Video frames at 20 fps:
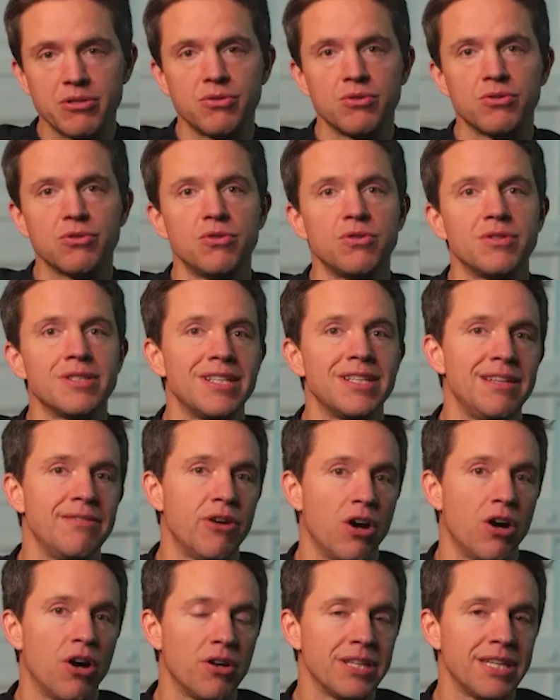Do students live
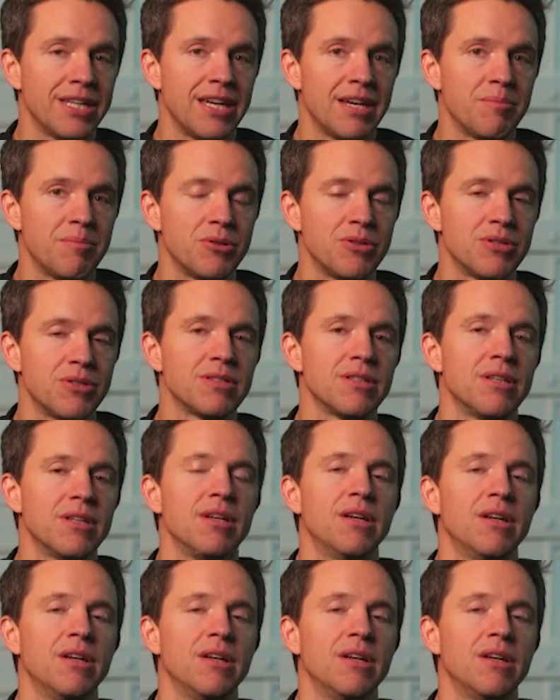on campus?